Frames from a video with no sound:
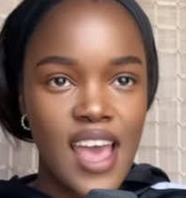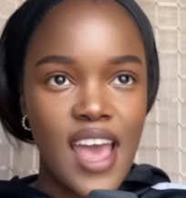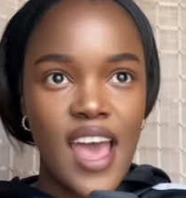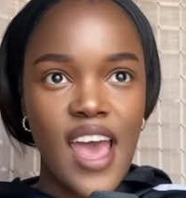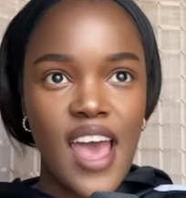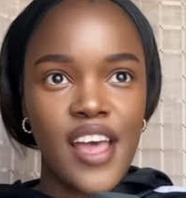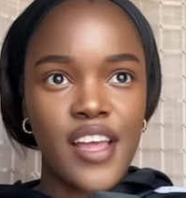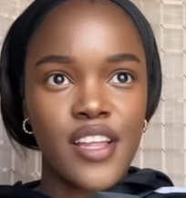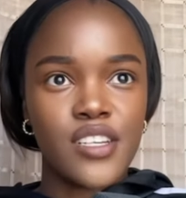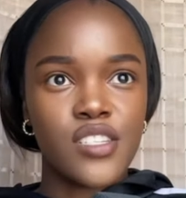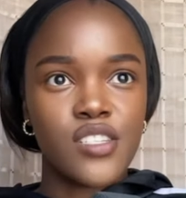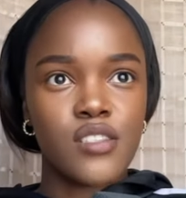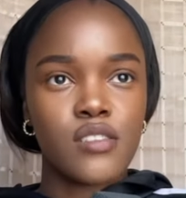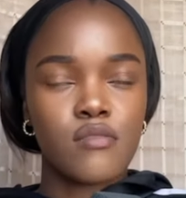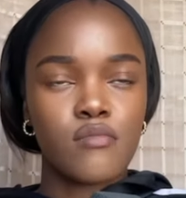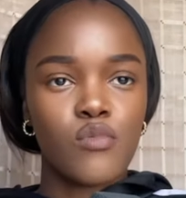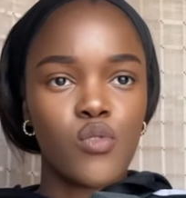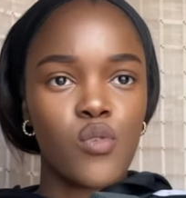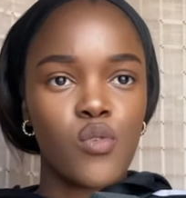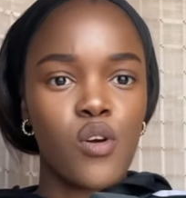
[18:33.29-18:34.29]
And
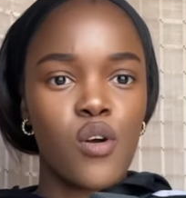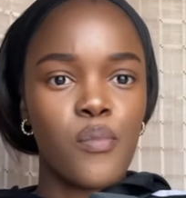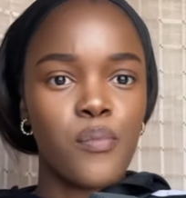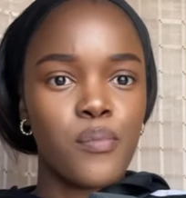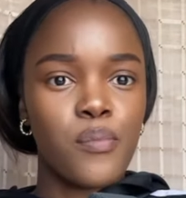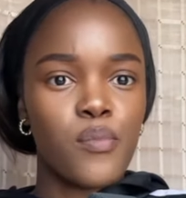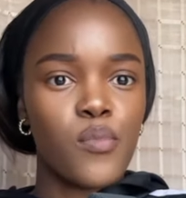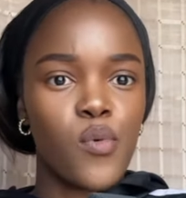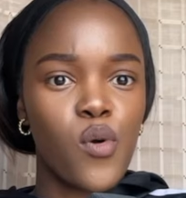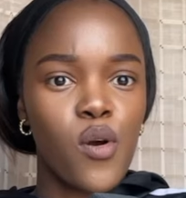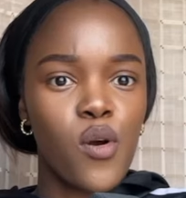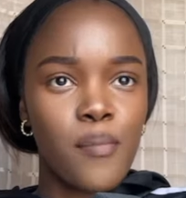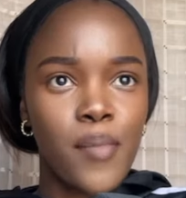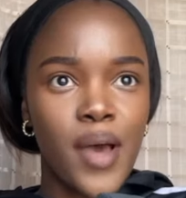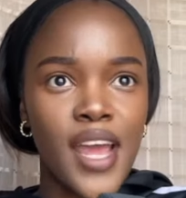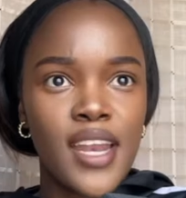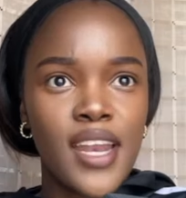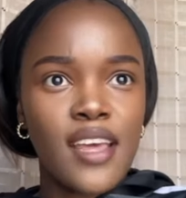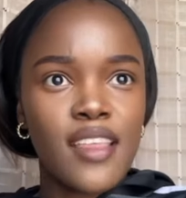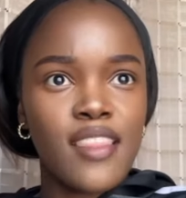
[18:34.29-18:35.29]

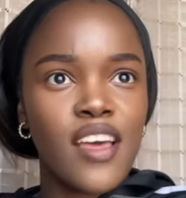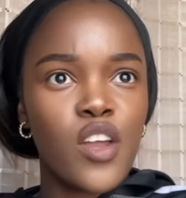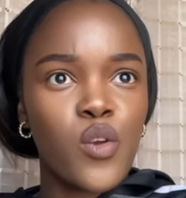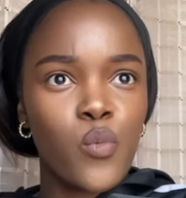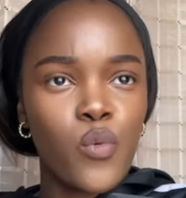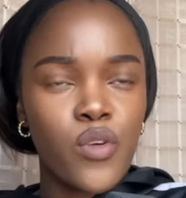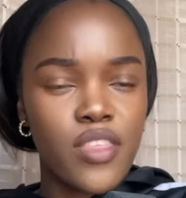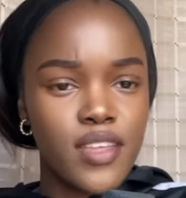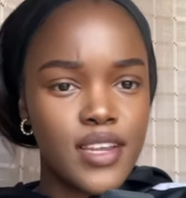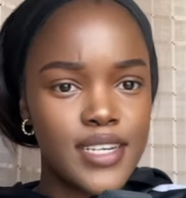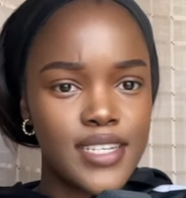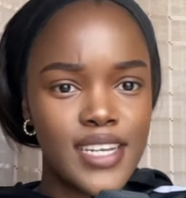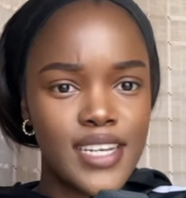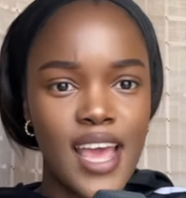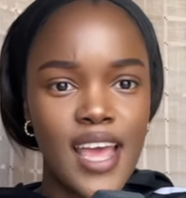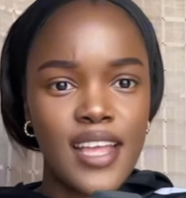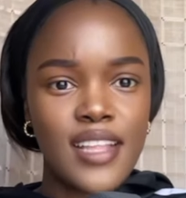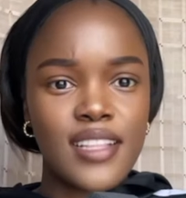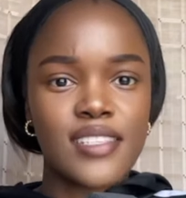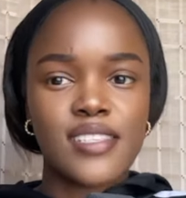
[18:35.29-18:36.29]
combining that with
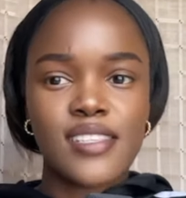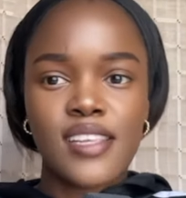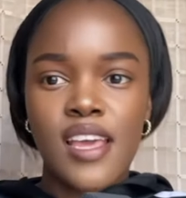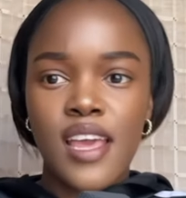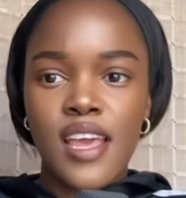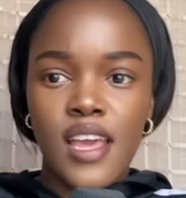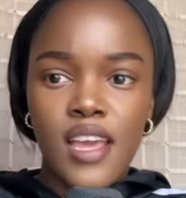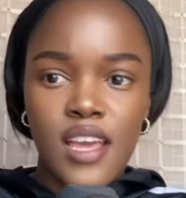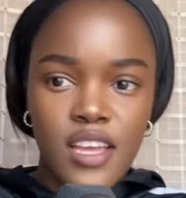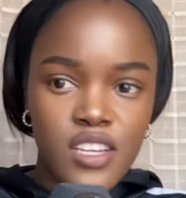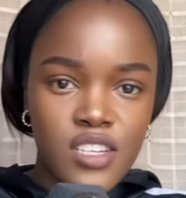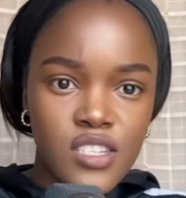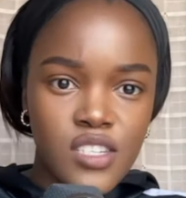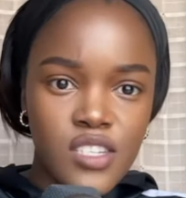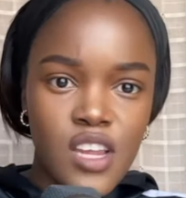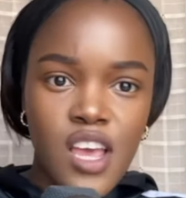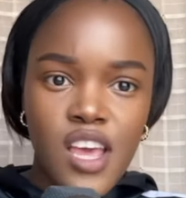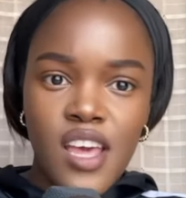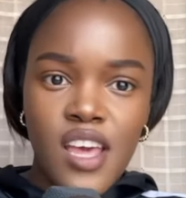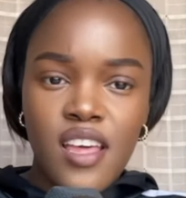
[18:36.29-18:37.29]
dancing and
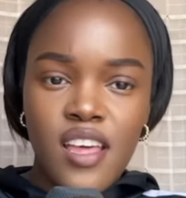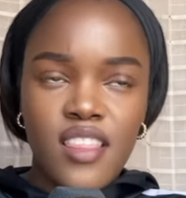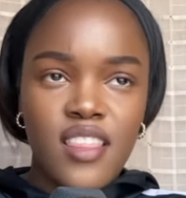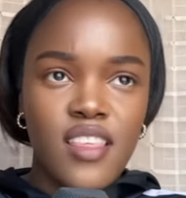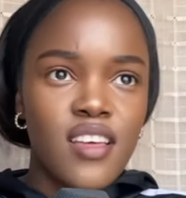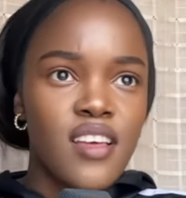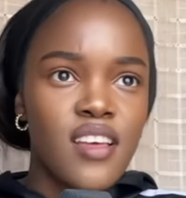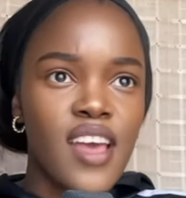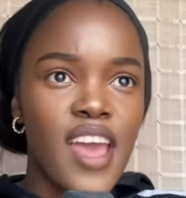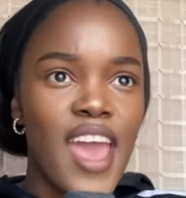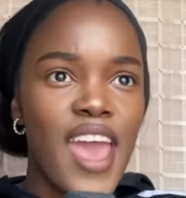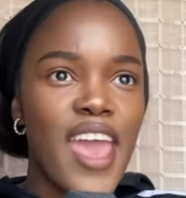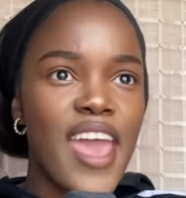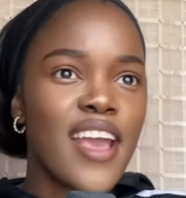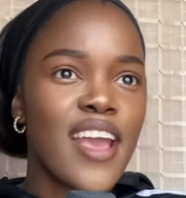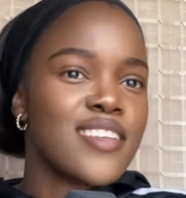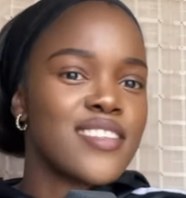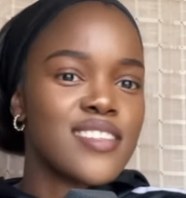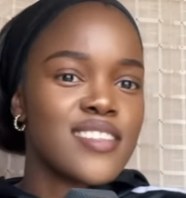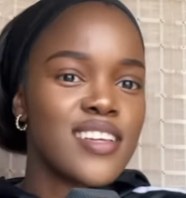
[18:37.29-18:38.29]
the
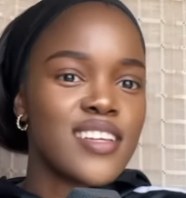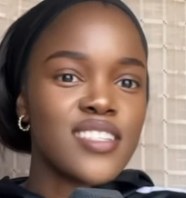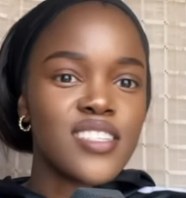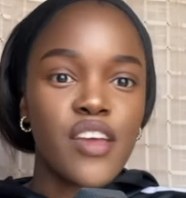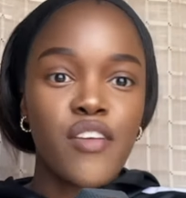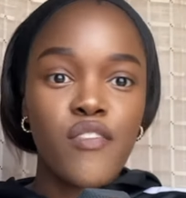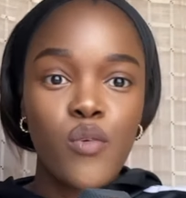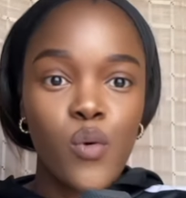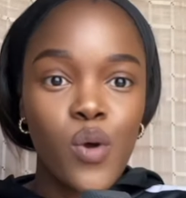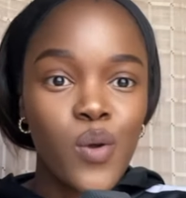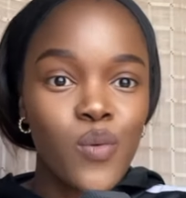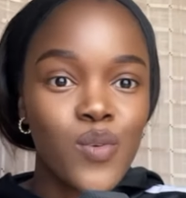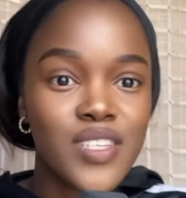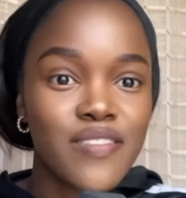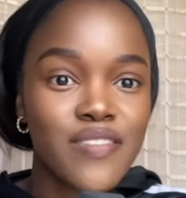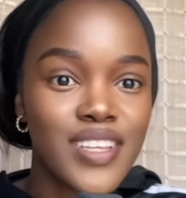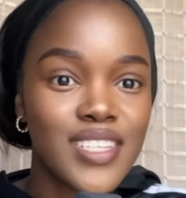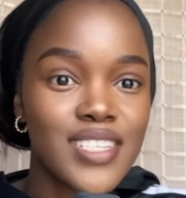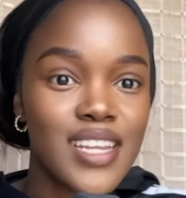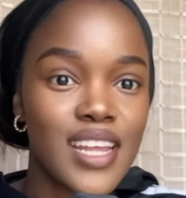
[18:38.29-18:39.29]
accent, everyone was
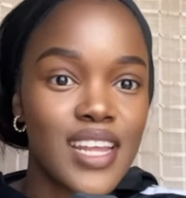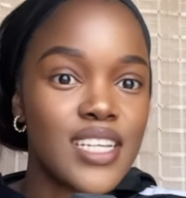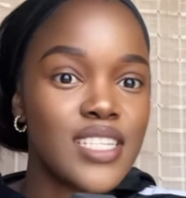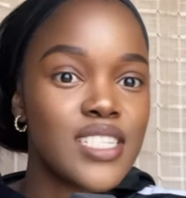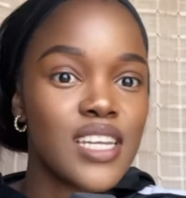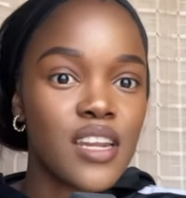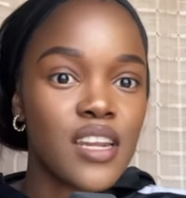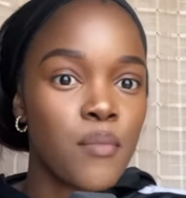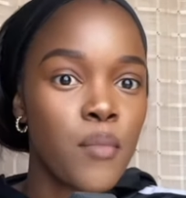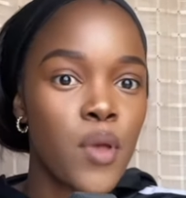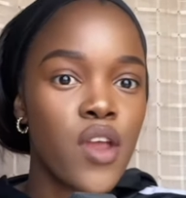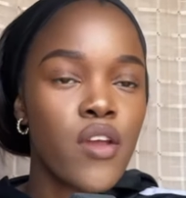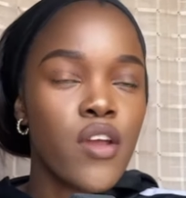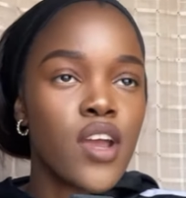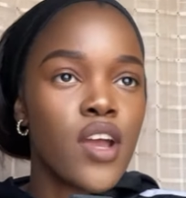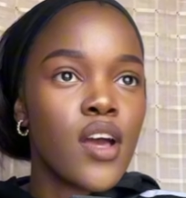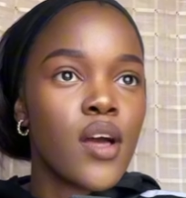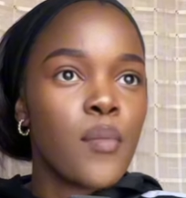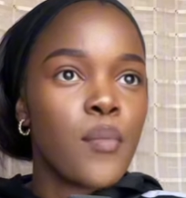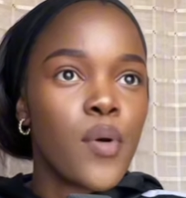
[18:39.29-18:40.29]
fascinated in
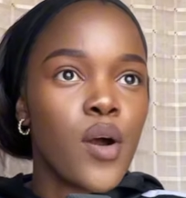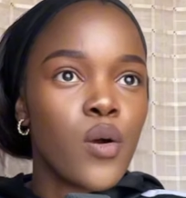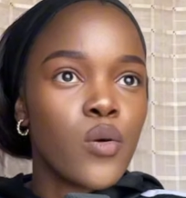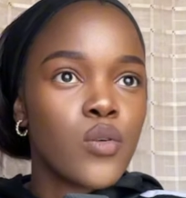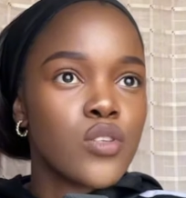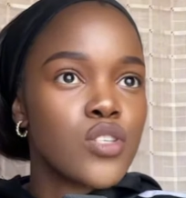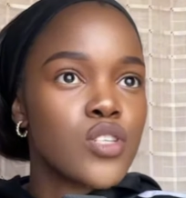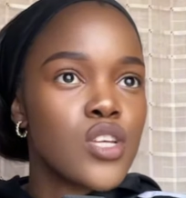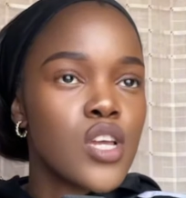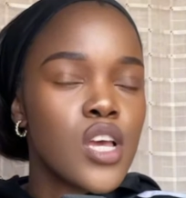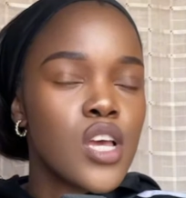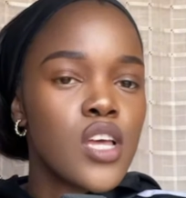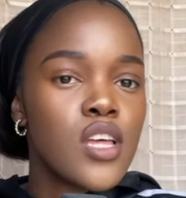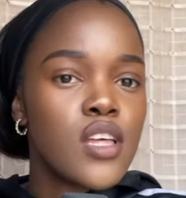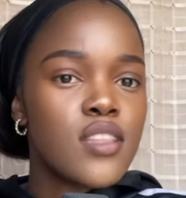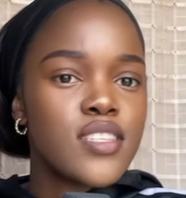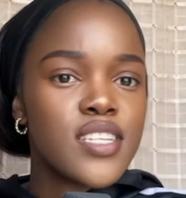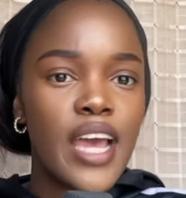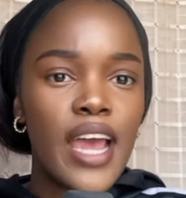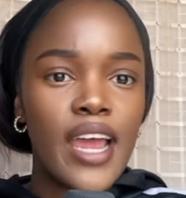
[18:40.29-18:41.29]
America about
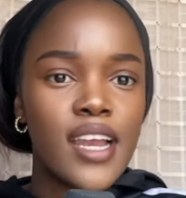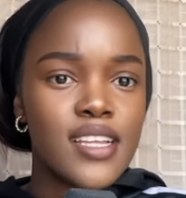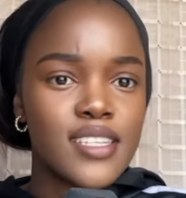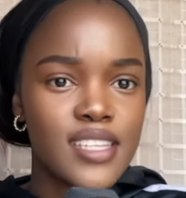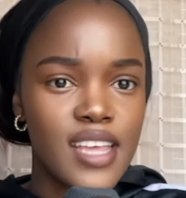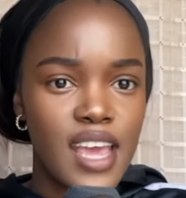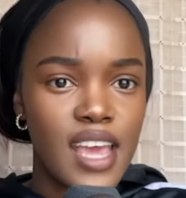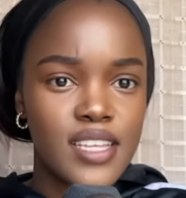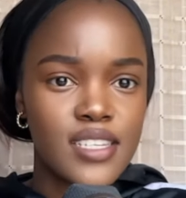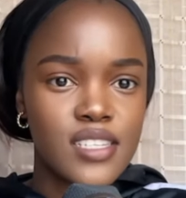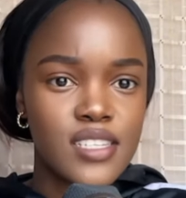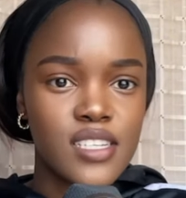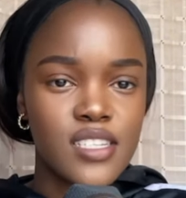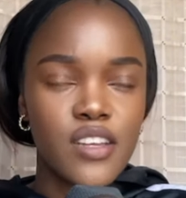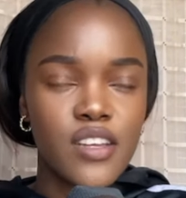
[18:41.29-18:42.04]
Tyla's accent.